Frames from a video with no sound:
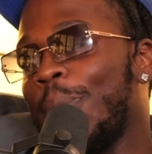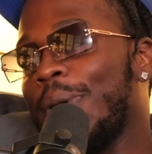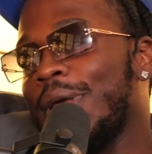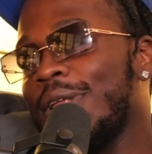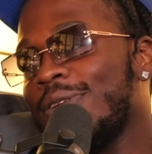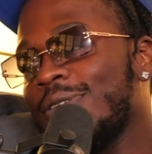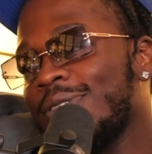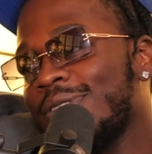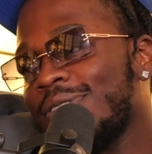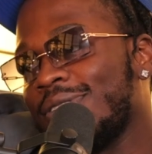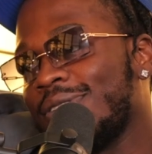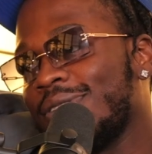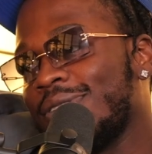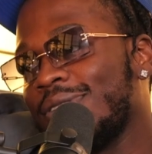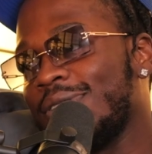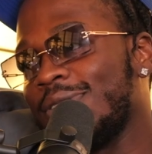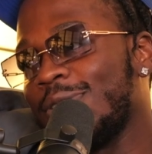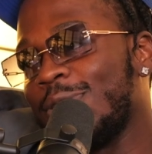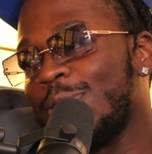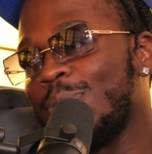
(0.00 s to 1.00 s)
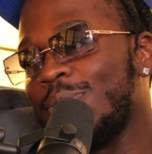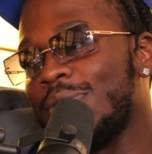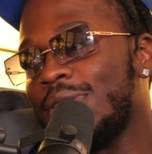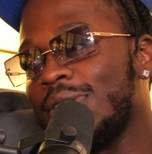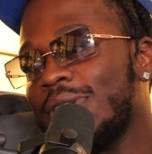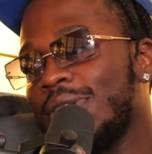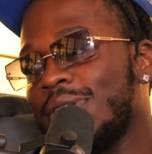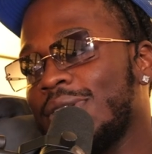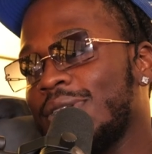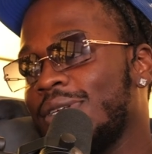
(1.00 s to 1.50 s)
opinions. You know what I
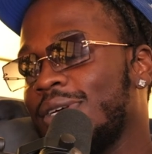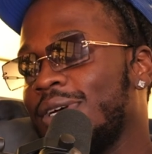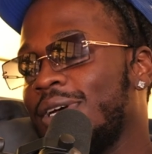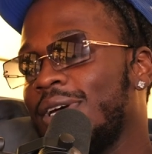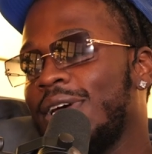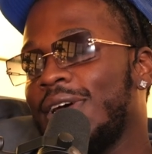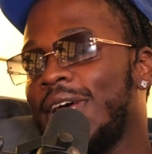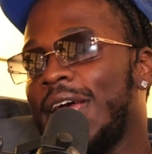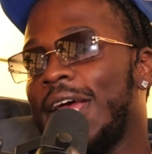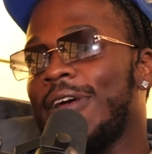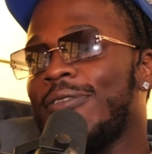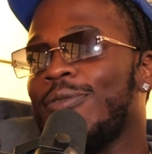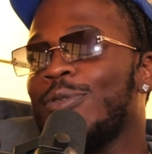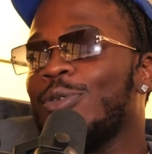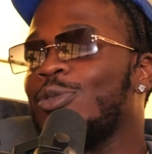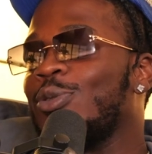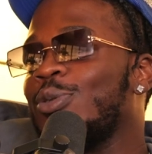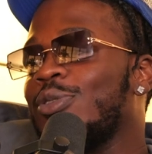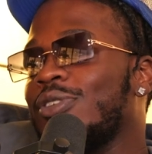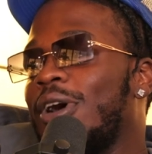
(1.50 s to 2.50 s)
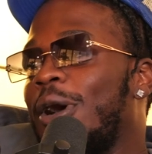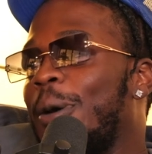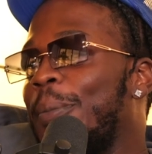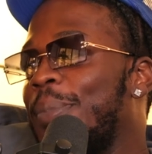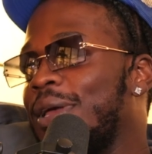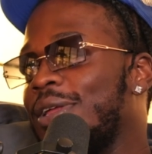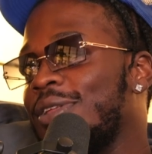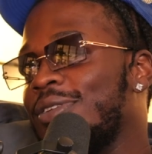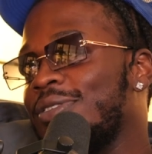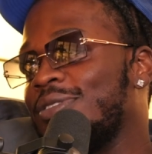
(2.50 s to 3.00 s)
mean? And everyone's always got
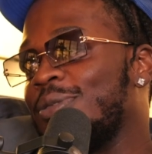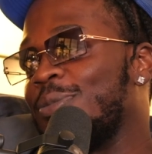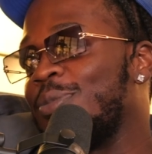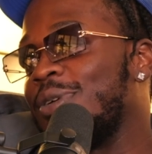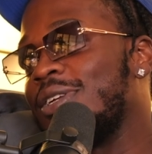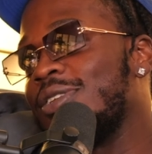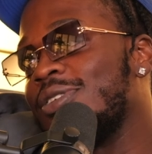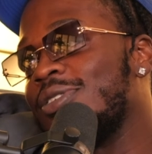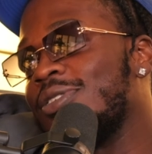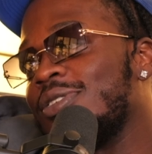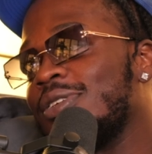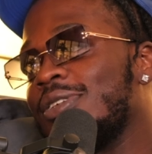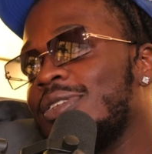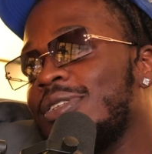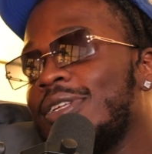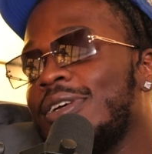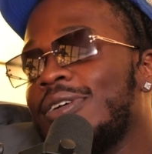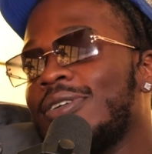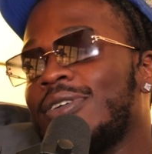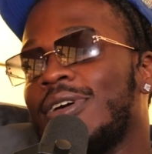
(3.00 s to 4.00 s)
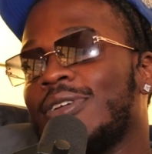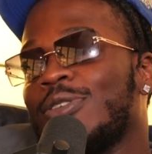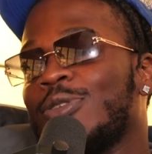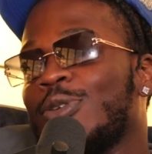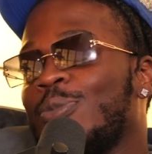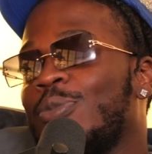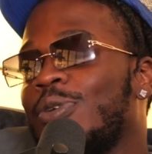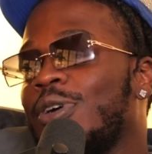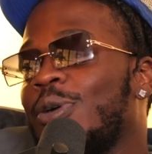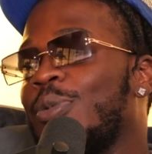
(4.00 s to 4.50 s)
opinions, and they got
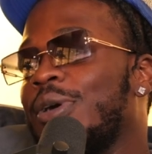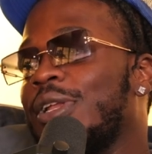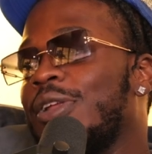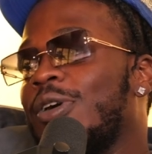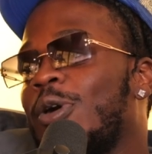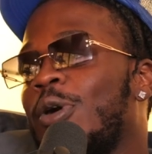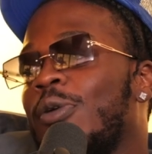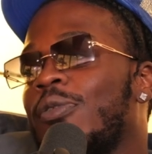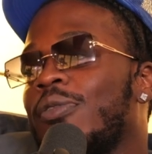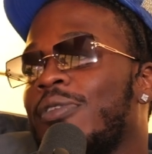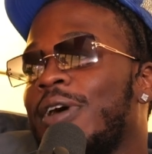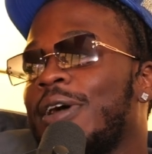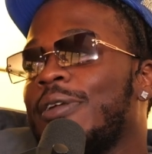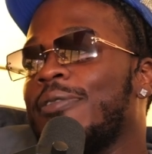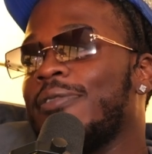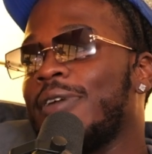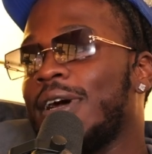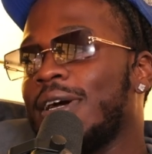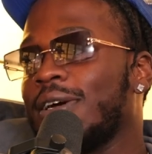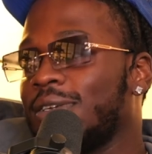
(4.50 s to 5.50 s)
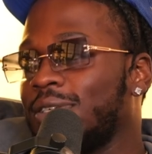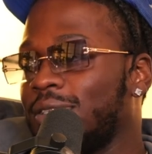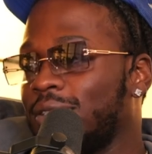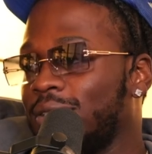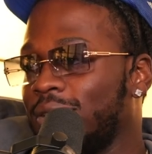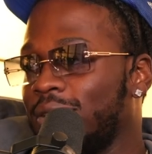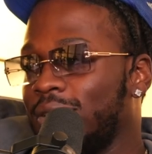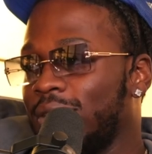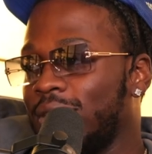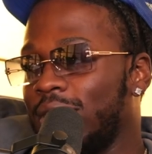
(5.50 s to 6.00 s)
to a point where they override facts.
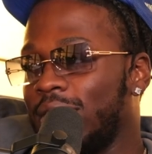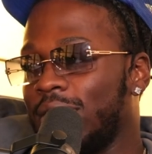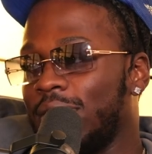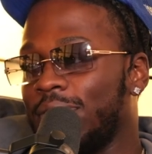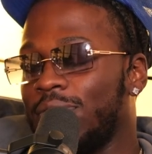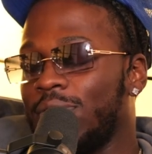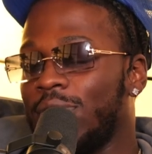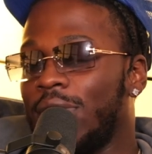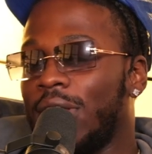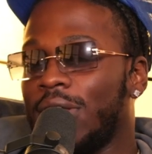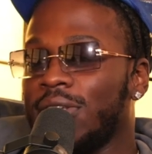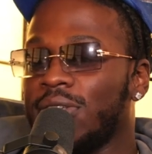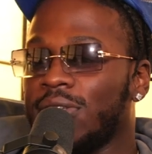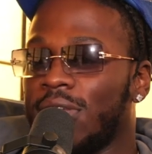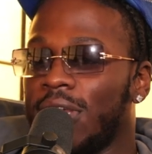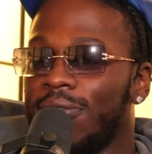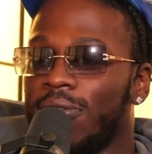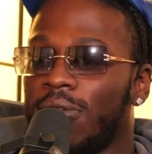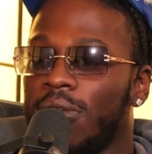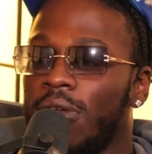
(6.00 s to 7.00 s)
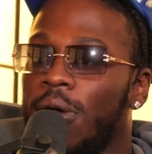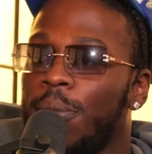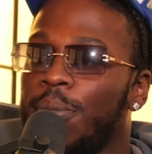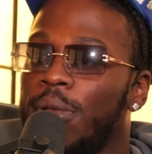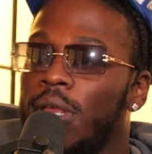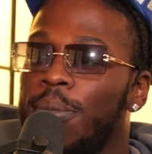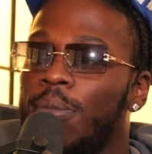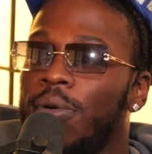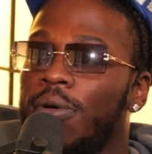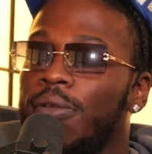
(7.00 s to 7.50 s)
And I feel like it's gave a lot of
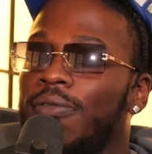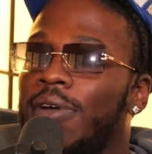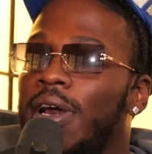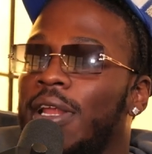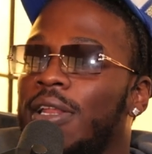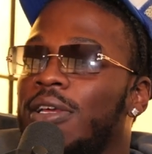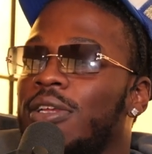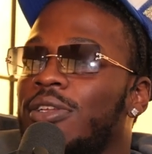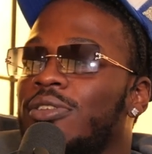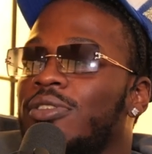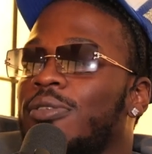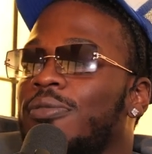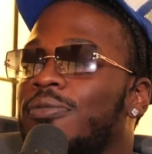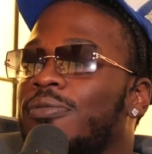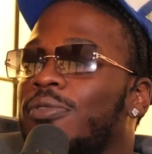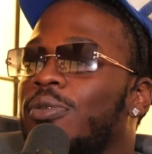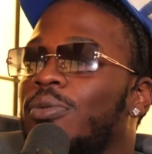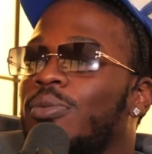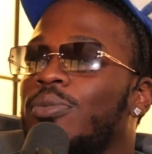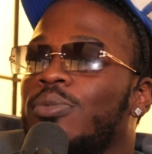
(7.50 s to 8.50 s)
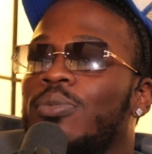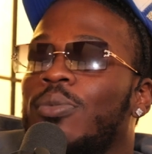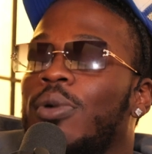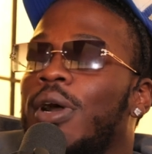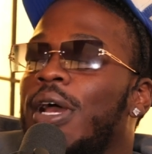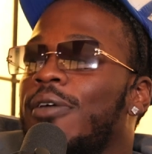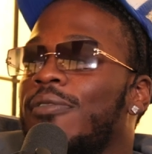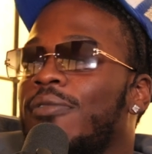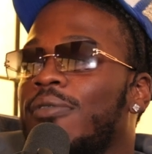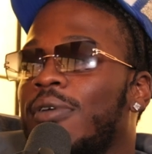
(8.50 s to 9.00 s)
people advantage to throw
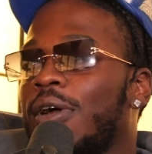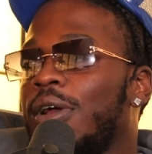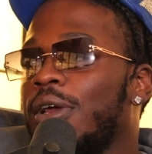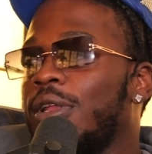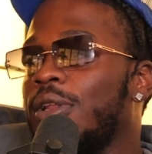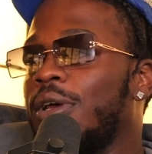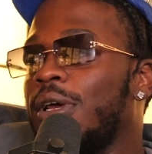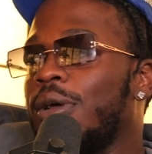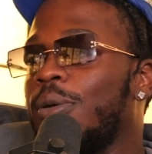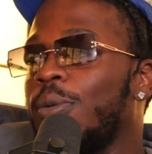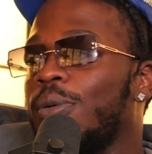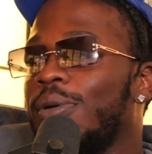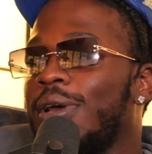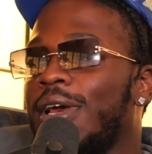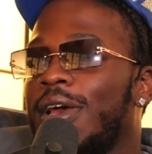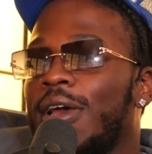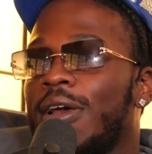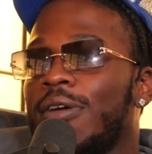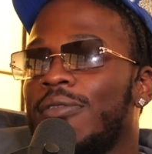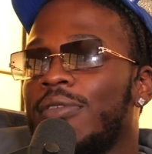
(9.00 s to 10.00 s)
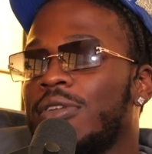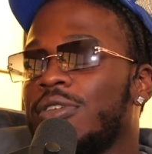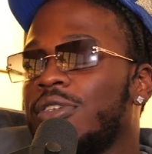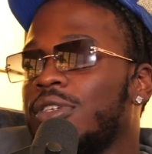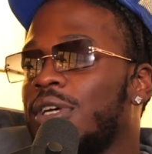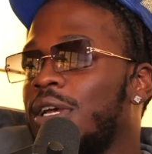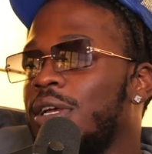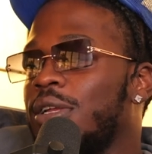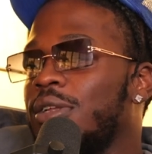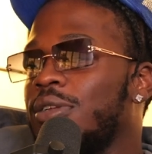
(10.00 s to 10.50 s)
whatever out in the air and
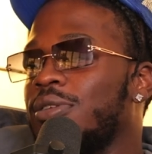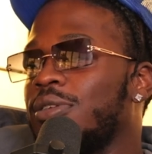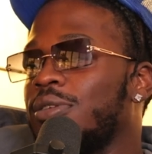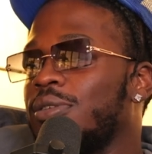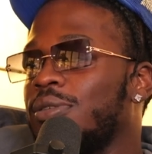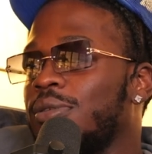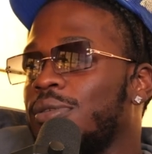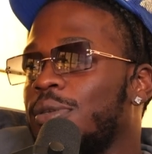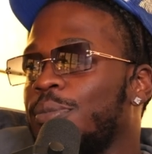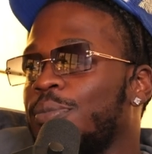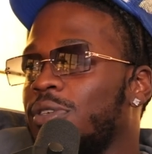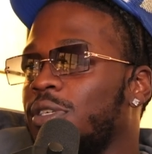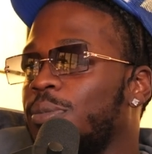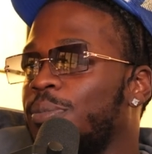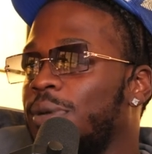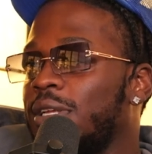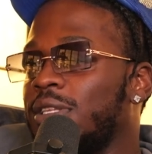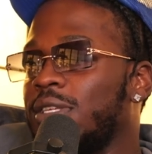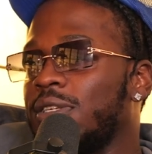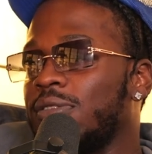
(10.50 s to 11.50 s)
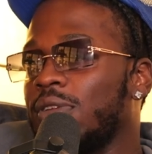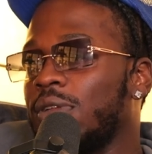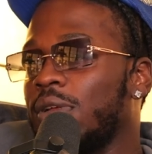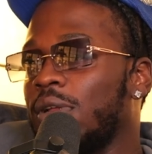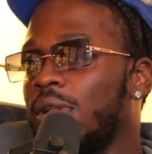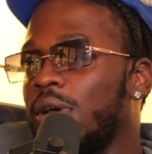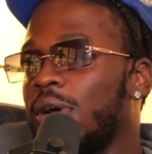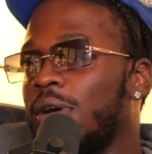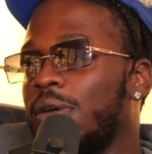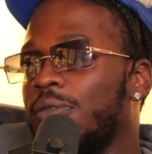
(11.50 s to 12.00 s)
change the perspectives on a
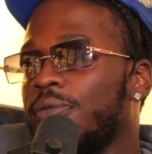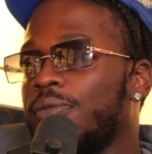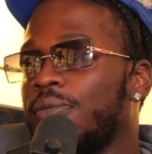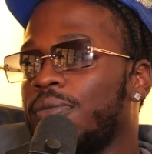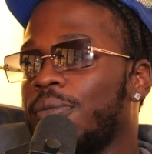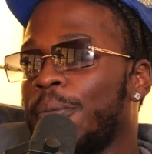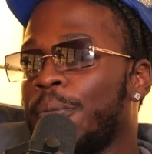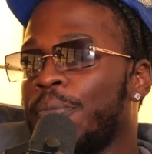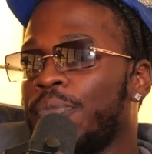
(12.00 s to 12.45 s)
lot of